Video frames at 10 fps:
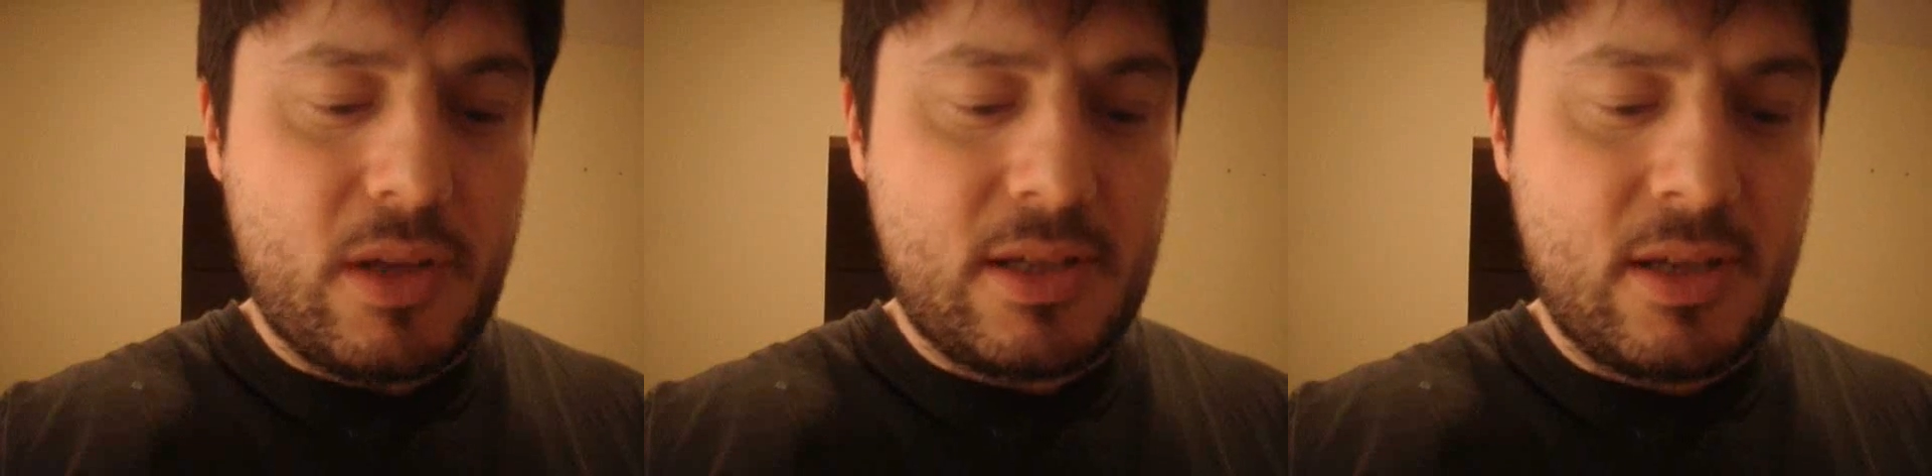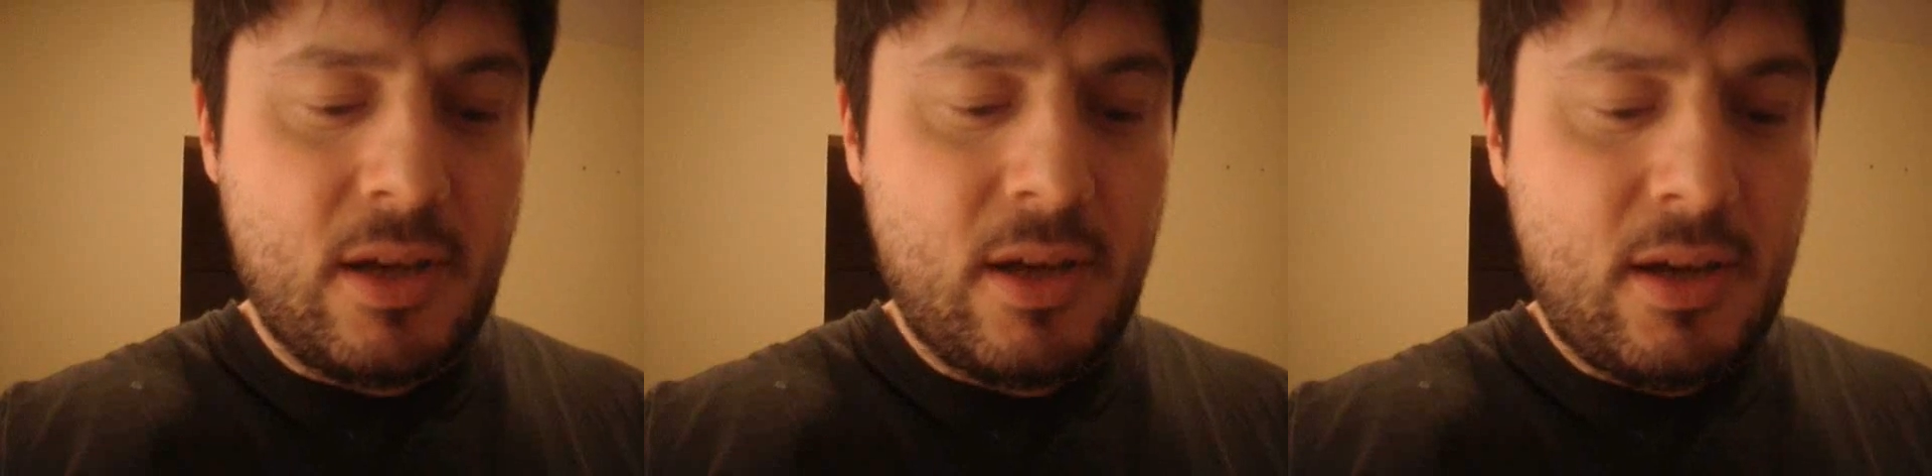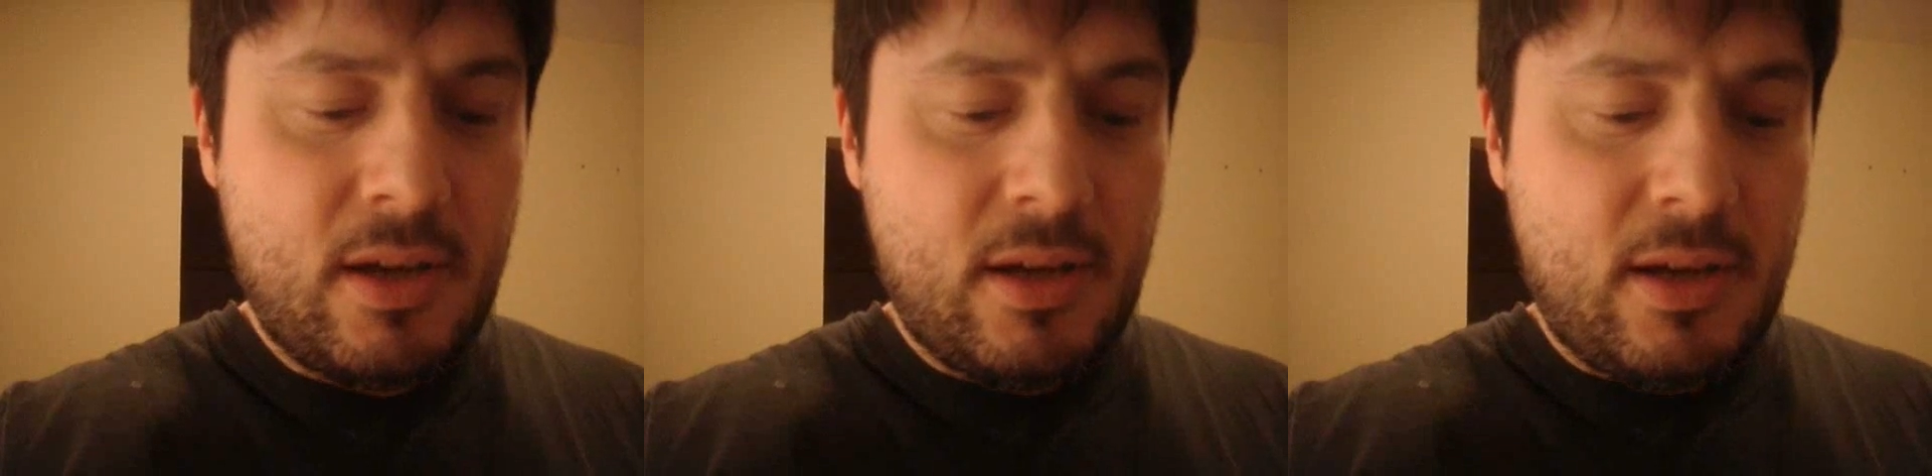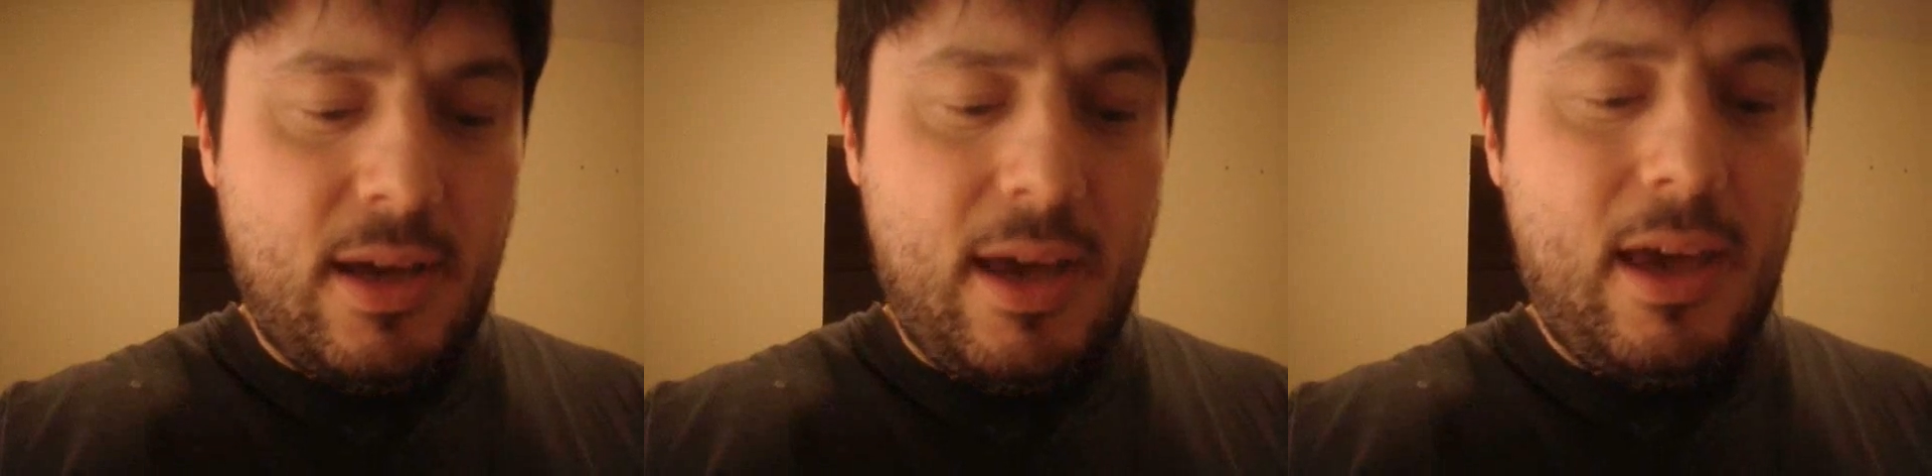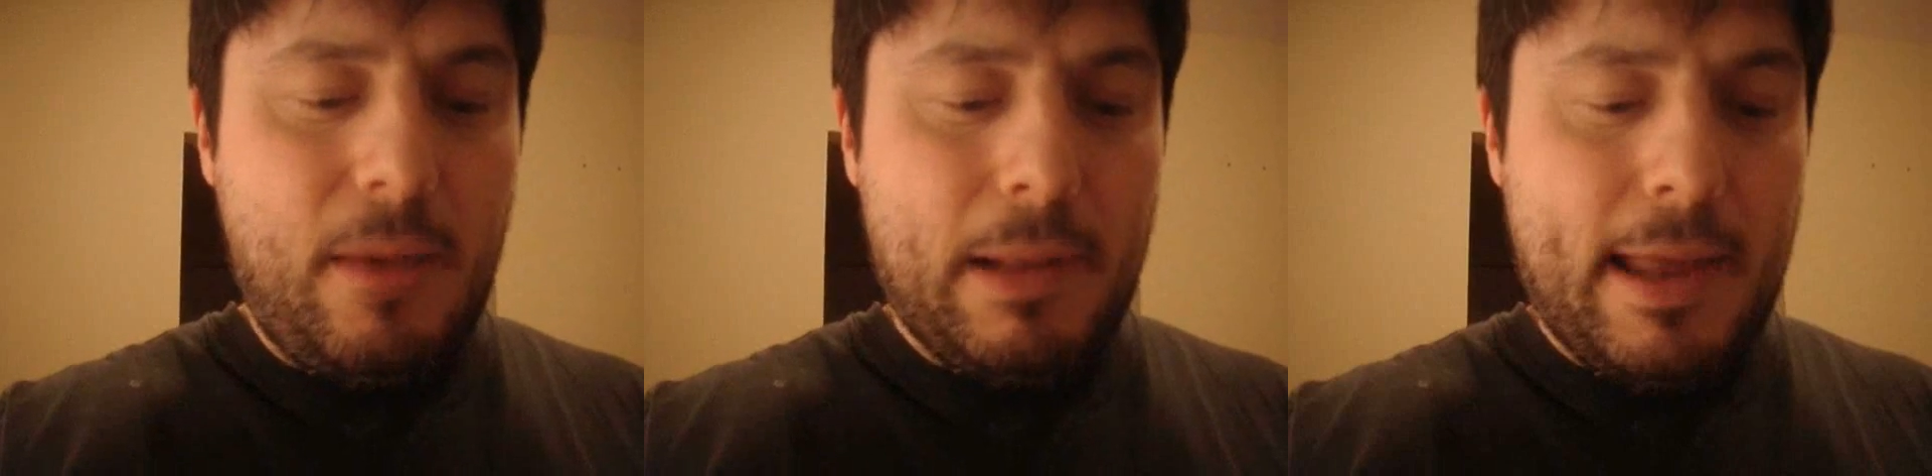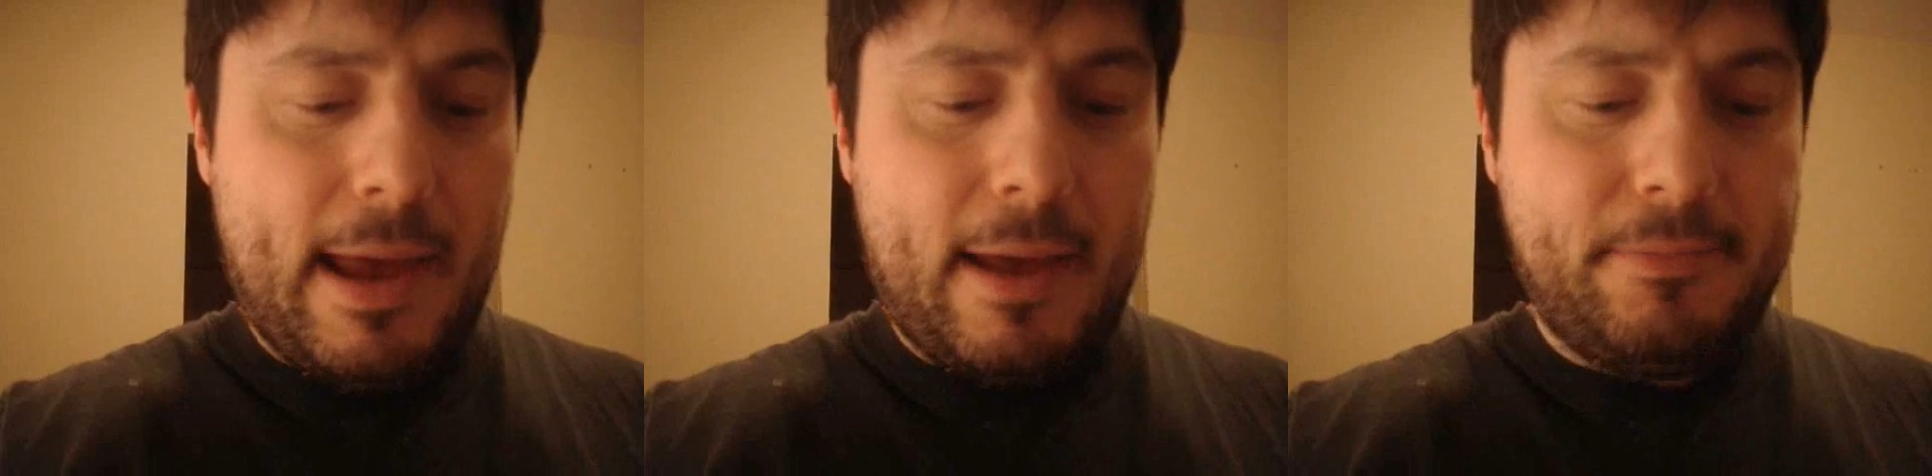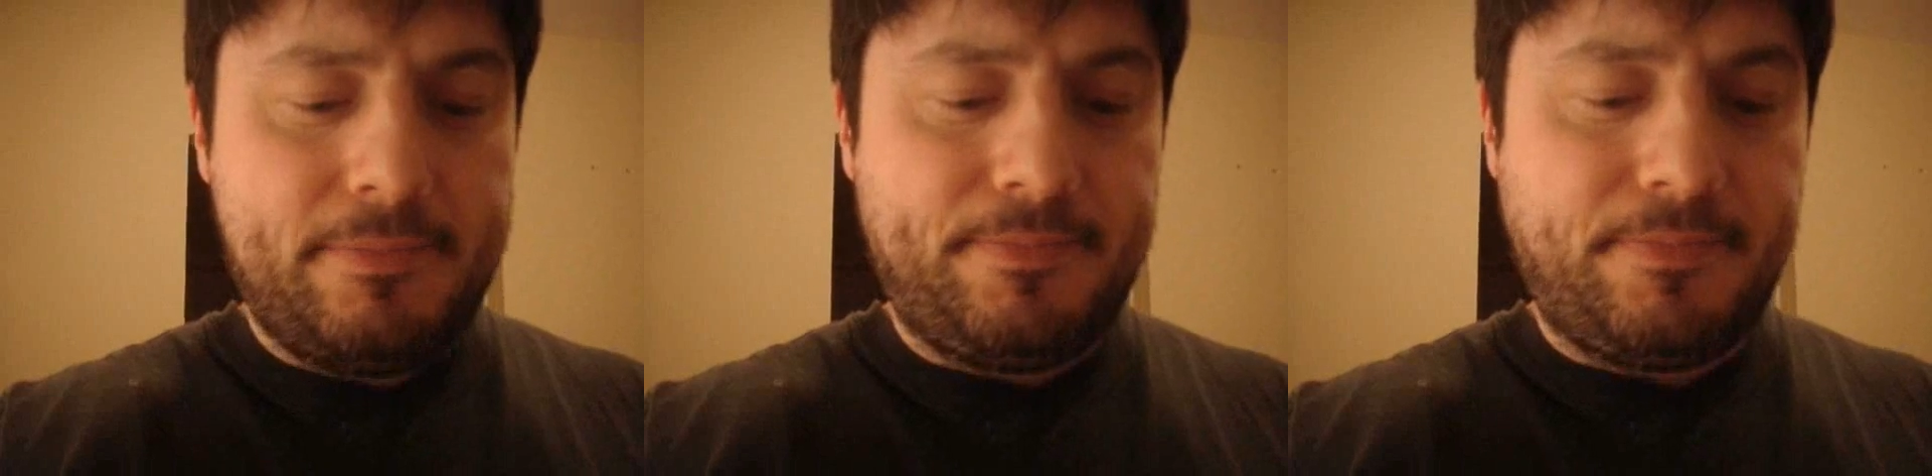It's inky
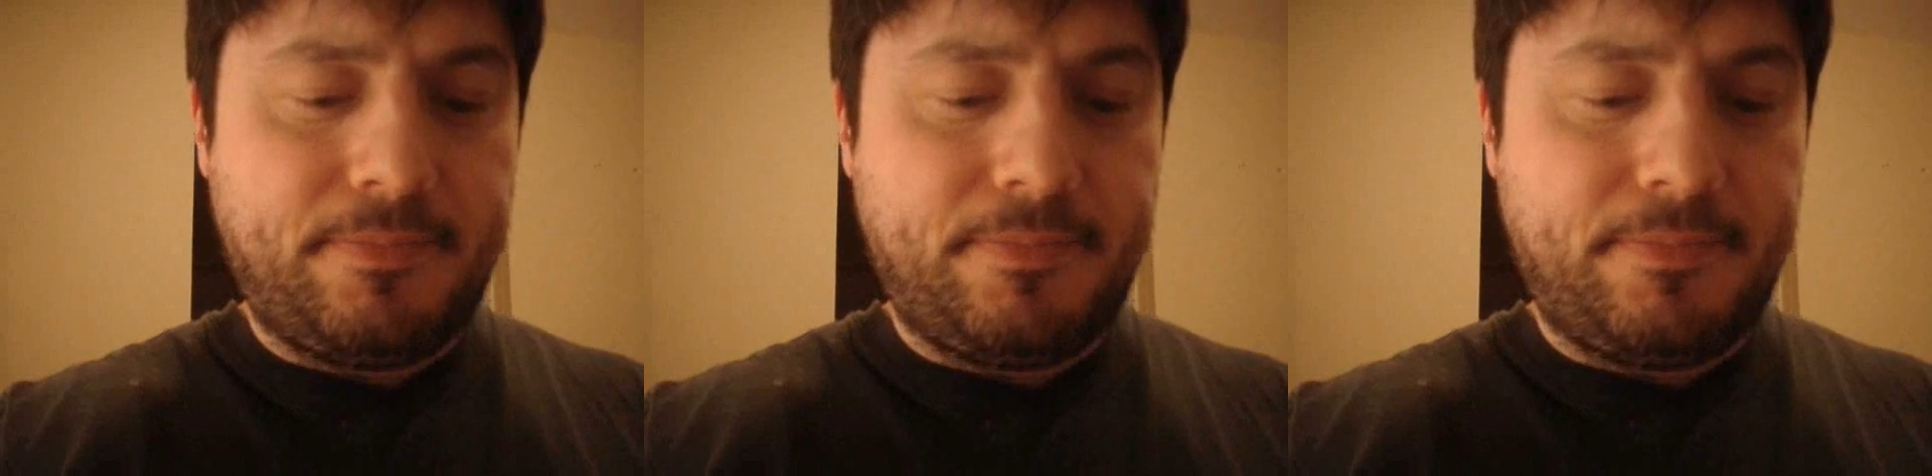black,